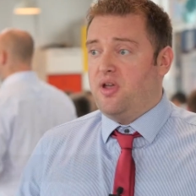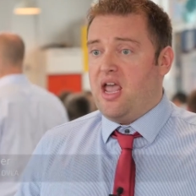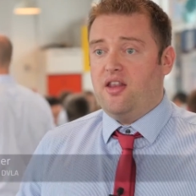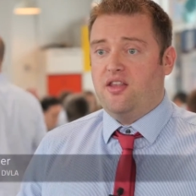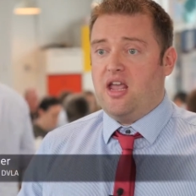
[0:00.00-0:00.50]

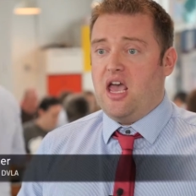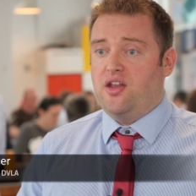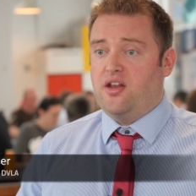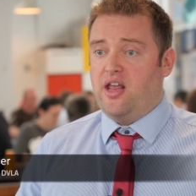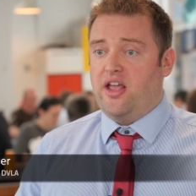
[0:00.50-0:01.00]
Getting together
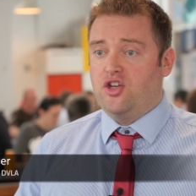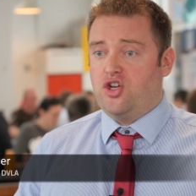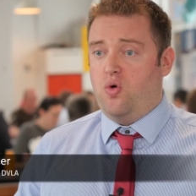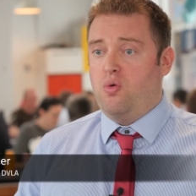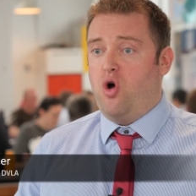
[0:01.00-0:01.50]
today and
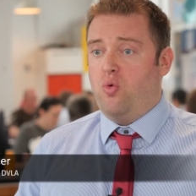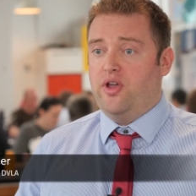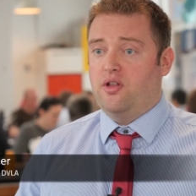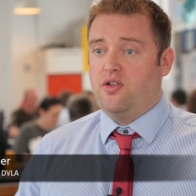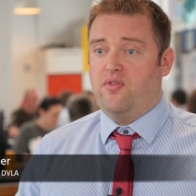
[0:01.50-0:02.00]
showing what we
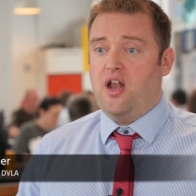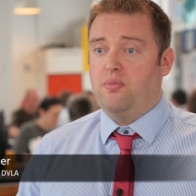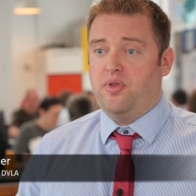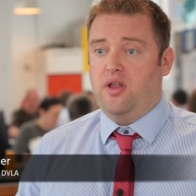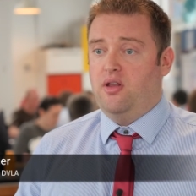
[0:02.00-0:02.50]
can
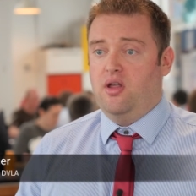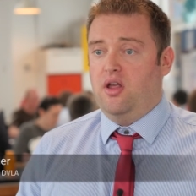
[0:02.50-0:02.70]
develop in,